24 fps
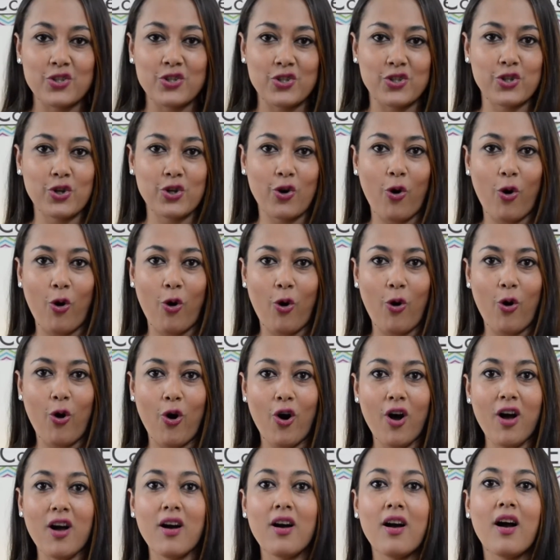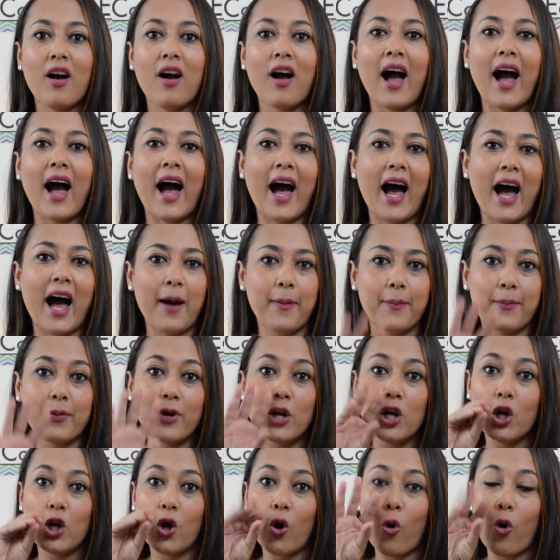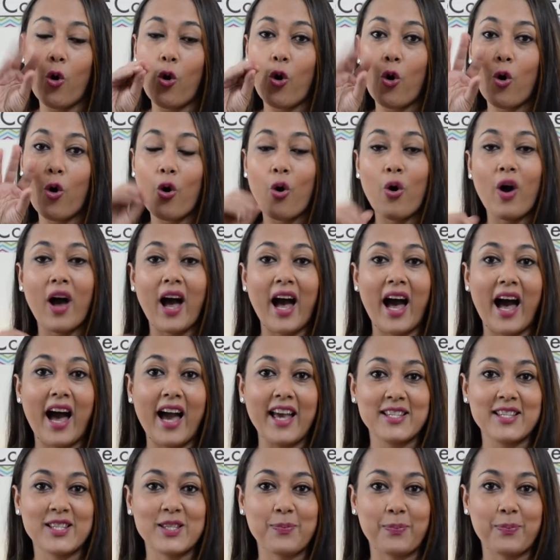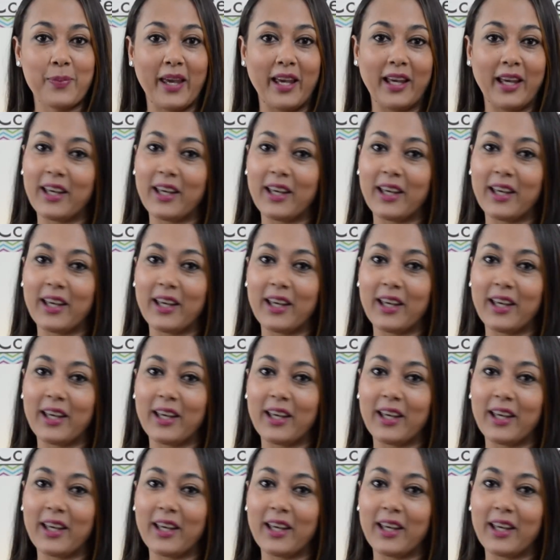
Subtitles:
Yo hablo, I speak.